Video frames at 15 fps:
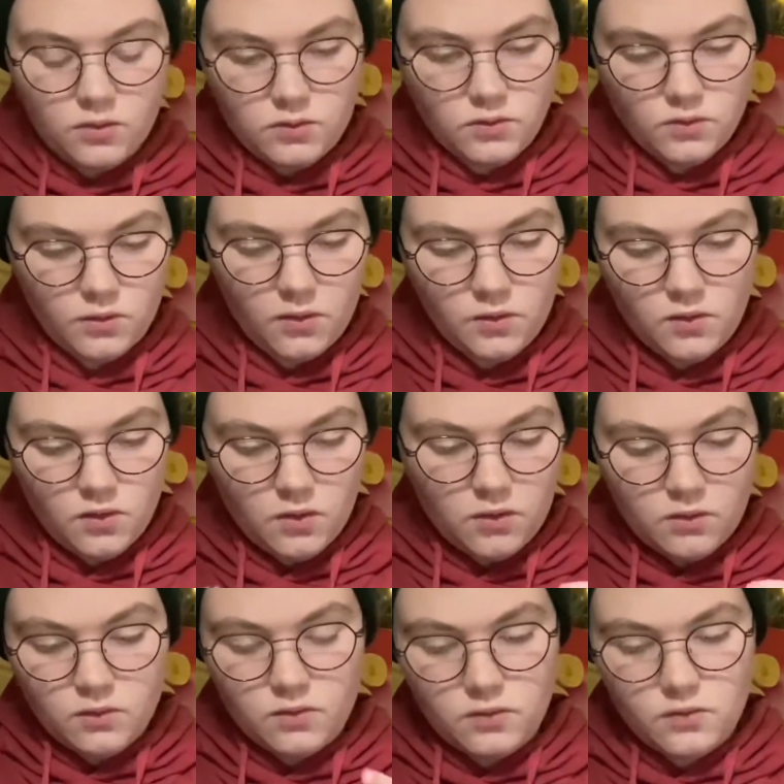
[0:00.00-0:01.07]
something
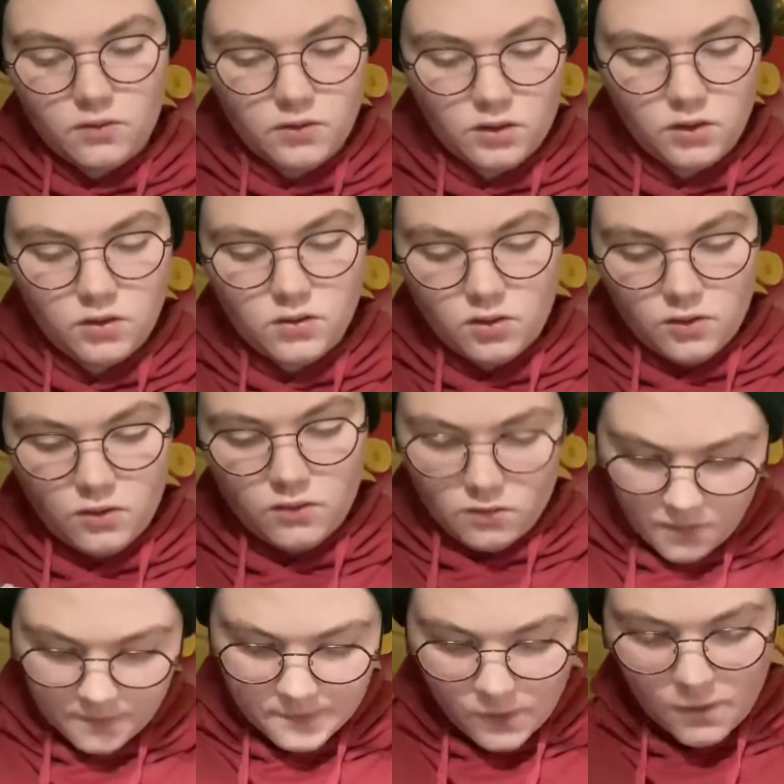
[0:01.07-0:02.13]
that I have
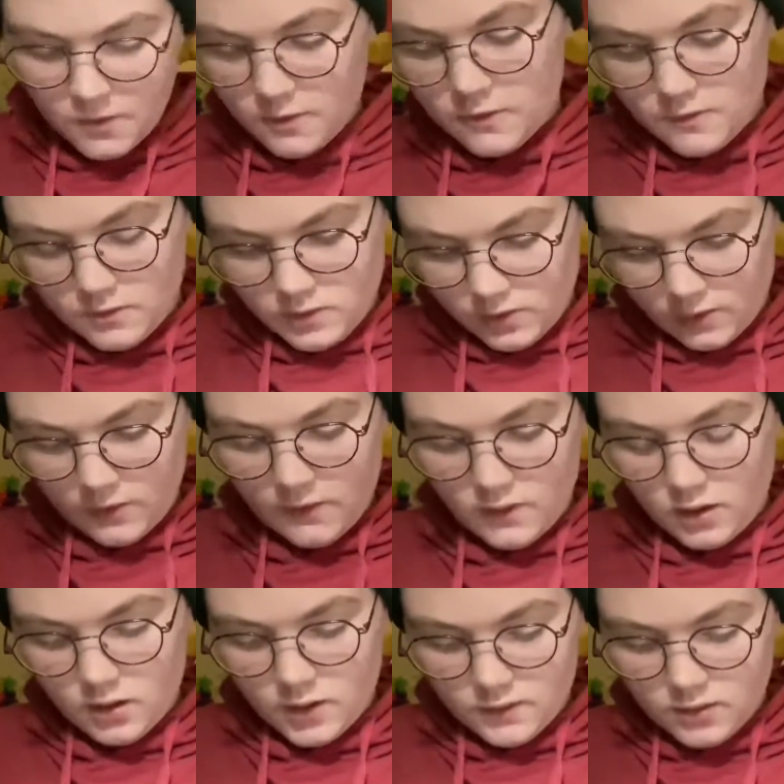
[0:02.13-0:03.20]
always really
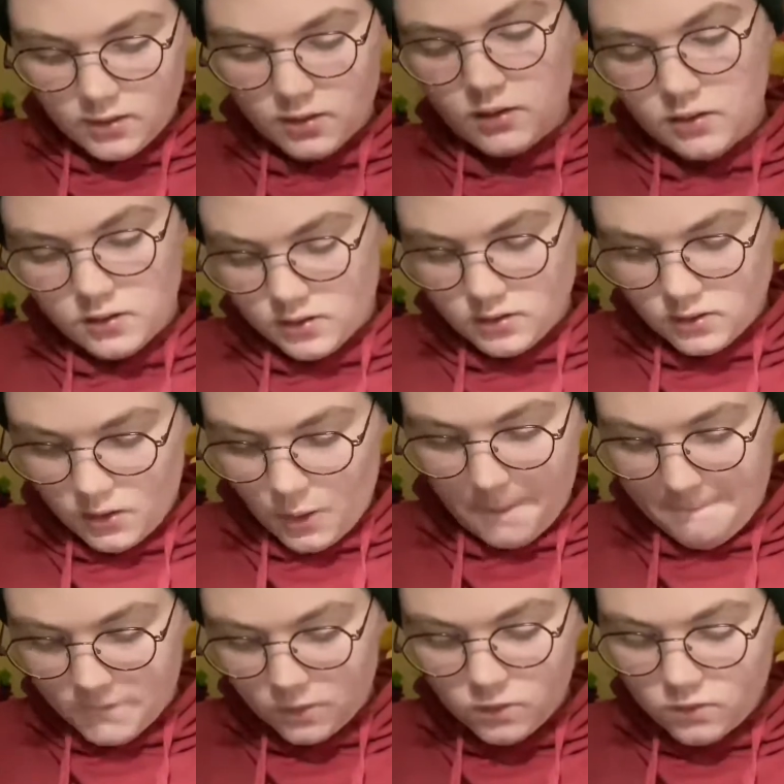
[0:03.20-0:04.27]
wanted to do, and I've
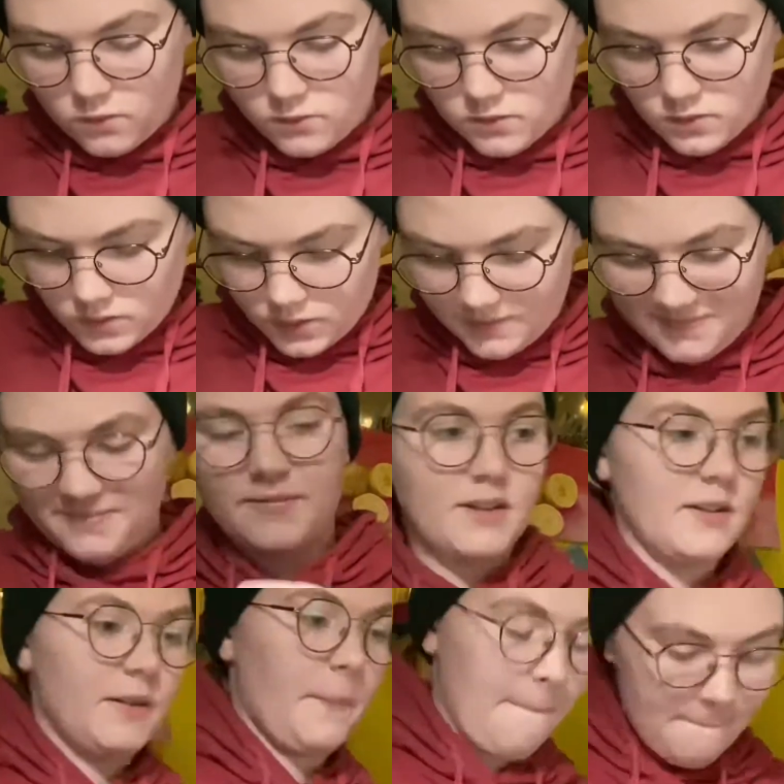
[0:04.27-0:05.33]
always thought that the
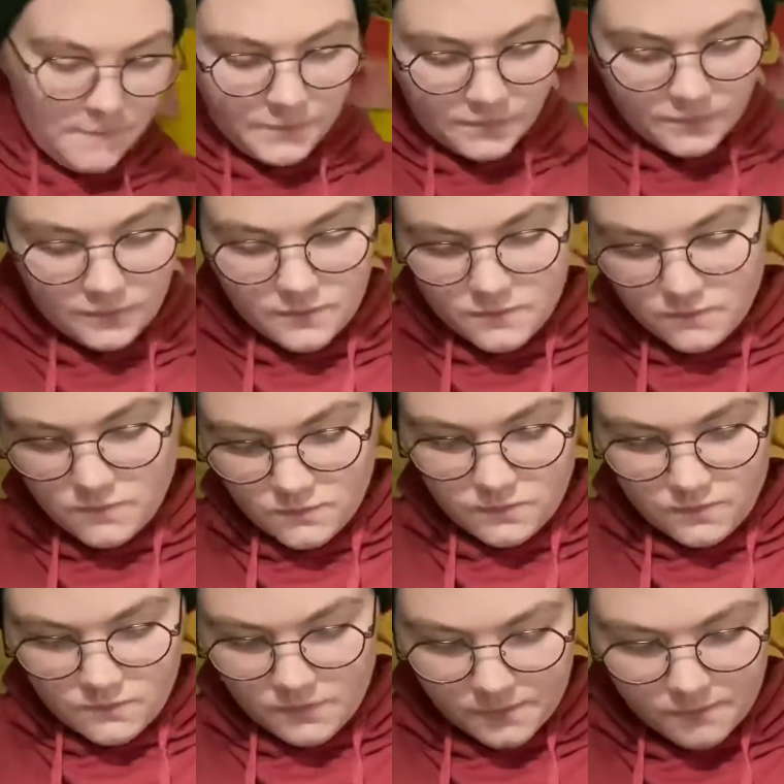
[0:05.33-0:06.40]
ideas and the small
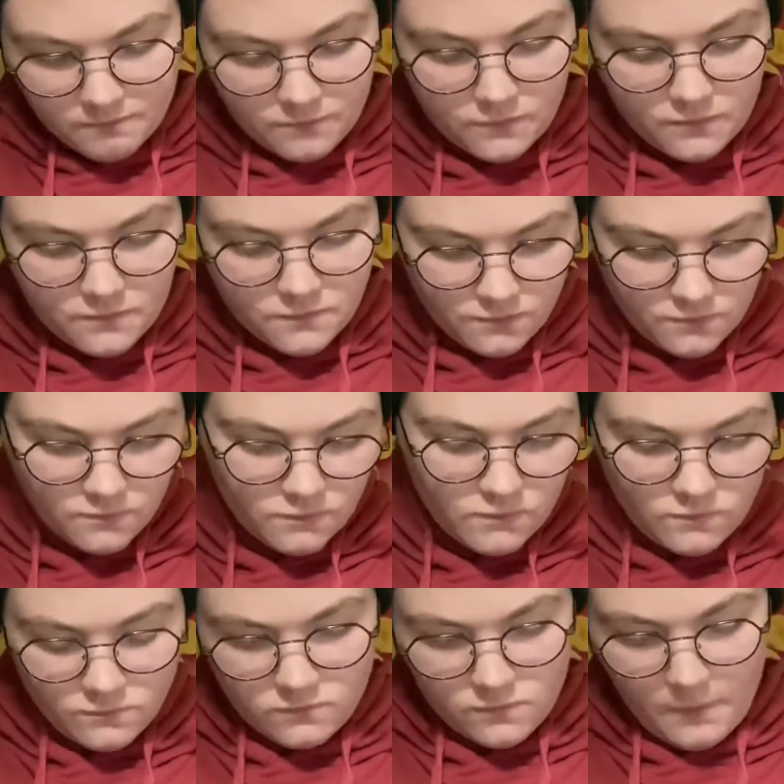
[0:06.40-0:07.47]
animations looked
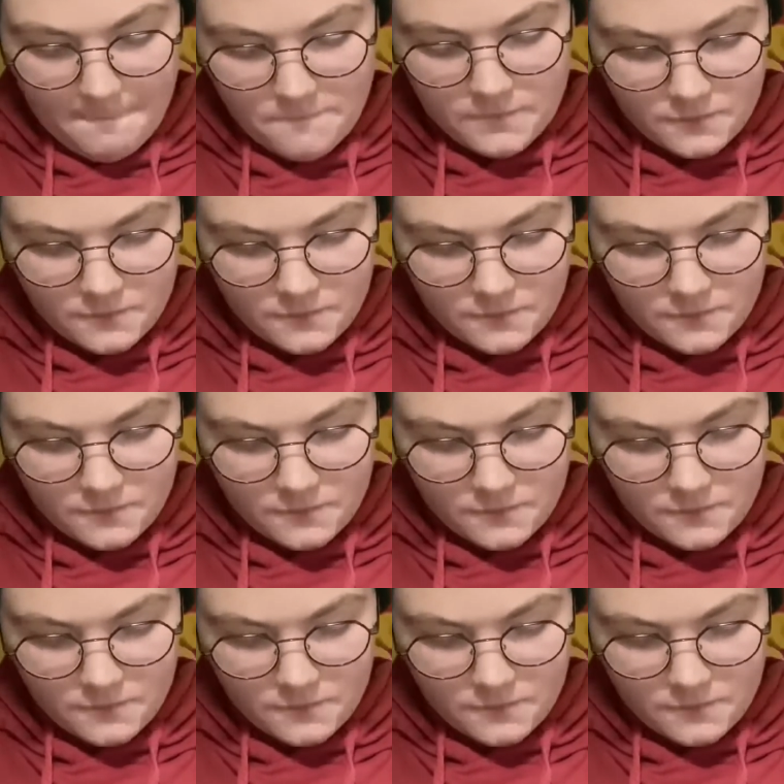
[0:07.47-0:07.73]
really cool.